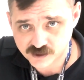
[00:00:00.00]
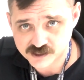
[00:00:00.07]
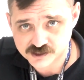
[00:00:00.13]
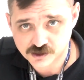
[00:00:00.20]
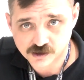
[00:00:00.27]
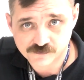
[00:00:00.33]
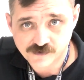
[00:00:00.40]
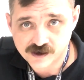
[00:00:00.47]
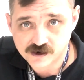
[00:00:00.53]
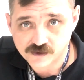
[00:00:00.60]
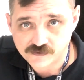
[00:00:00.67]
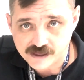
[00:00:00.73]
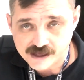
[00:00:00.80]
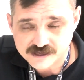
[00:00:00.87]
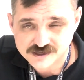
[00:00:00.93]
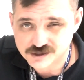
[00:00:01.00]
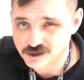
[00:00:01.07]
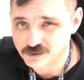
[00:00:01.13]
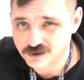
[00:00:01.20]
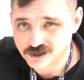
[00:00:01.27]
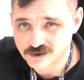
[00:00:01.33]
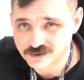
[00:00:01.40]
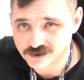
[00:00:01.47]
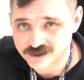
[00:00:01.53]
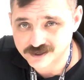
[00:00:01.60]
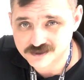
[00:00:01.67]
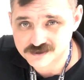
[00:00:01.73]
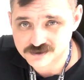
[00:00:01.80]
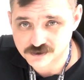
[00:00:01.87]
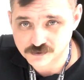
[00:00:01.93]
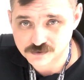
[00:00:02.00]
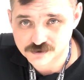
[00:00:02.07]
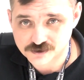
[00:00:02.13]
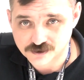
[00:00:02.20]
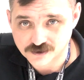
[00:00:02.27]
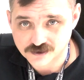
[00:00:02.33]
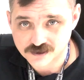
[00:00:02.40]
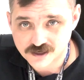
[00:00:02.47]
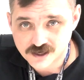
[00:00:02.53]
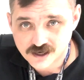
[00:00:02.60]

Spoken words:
certified on that. So you don't want to go and start